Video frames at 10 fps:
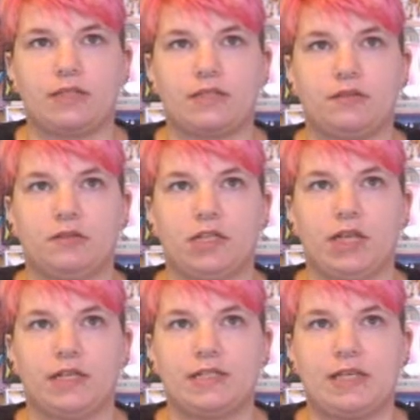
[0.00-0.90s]
It's literally
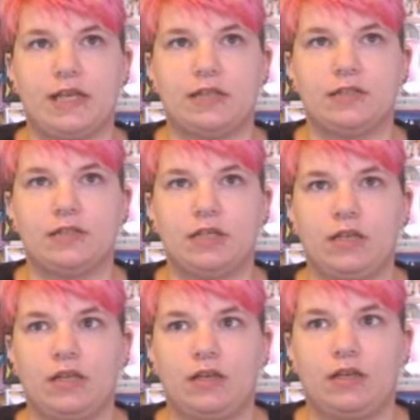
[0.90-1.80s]
like ten
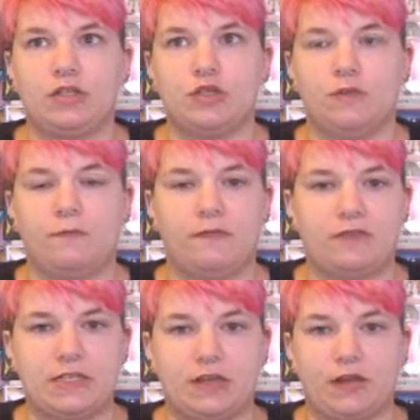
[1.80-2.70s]
to
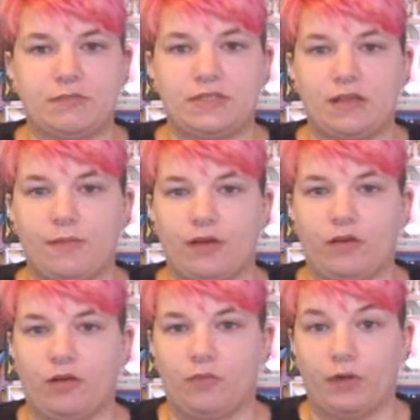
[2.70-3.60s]
fifty times the
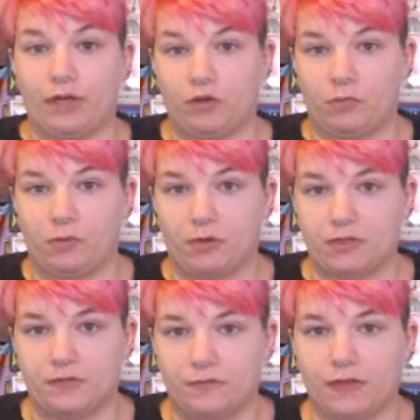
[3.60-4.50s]
amount of what a normal
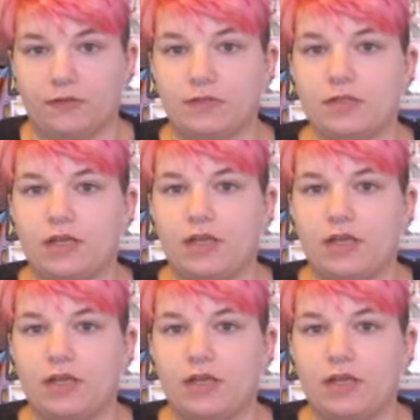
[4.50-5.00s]
person feels.